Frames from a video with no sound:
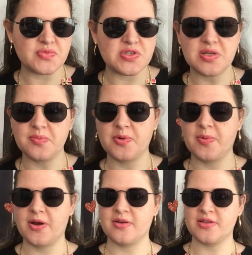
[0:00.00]
simple
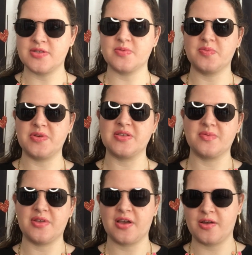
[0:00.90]
pair. This would be
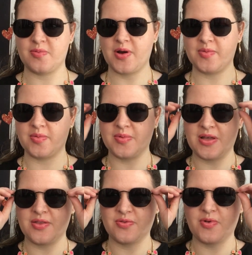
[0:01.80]
something I'd
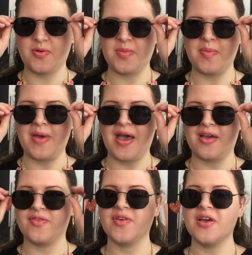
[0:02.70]
probably throw in my
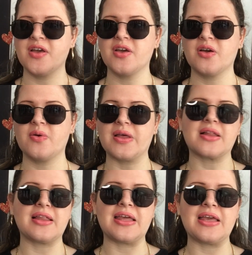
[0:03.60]
bag
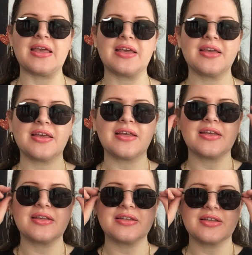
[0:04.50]
quickly
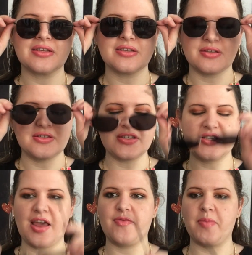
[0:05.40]
just
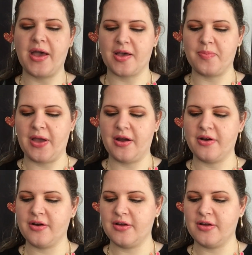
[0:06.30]
to have a backup pair.